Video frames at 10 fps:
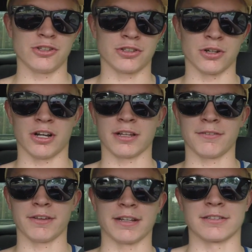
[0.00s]
so I'll
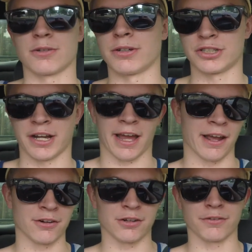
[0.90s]
give you guys a quick shot.
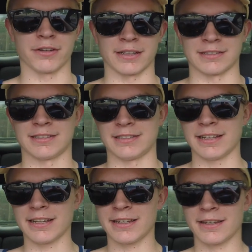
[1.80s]
I don't know if you can
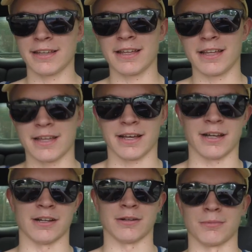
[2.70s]
see it,
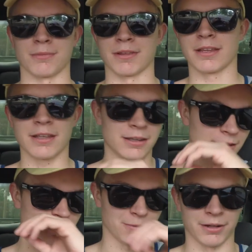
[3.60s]

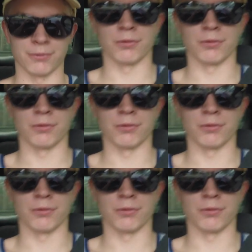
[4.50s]
but